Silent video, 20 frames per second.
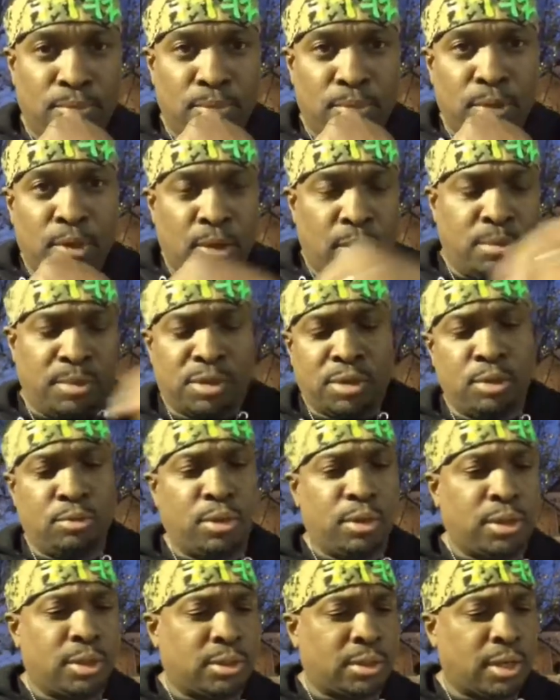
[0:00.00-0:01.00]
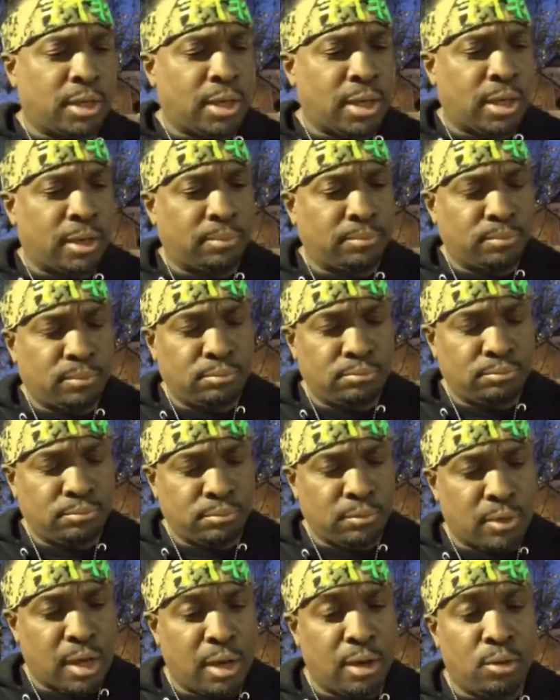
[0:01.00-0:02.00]
Let me see what else I got.
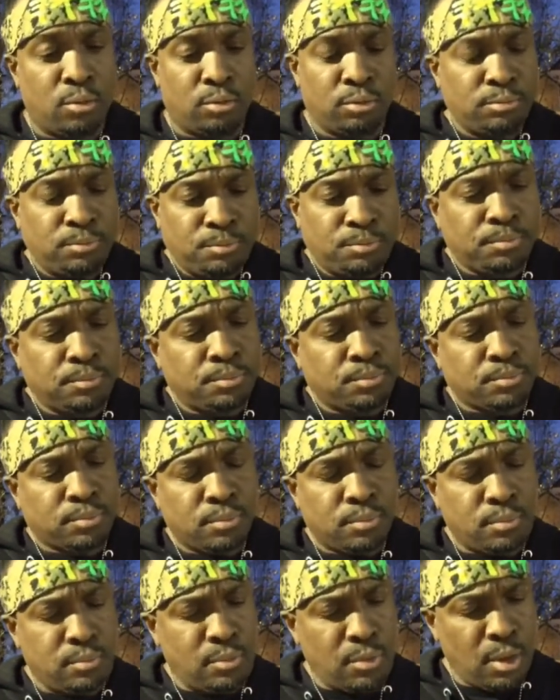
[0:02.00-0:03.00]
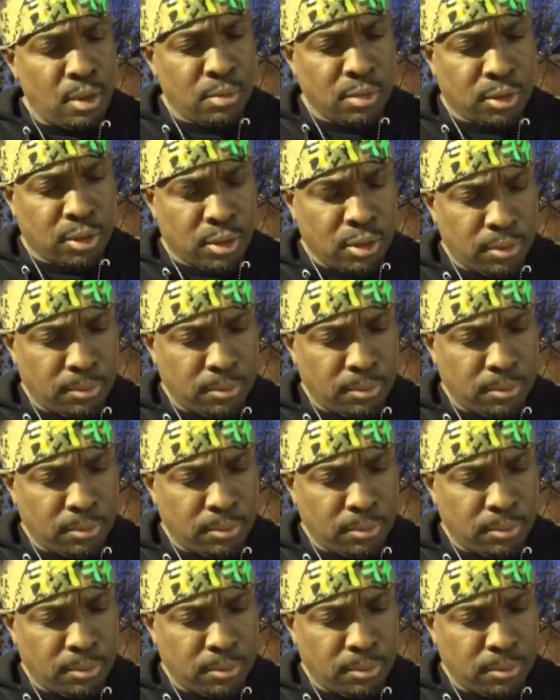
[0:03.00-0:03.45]
Let me see.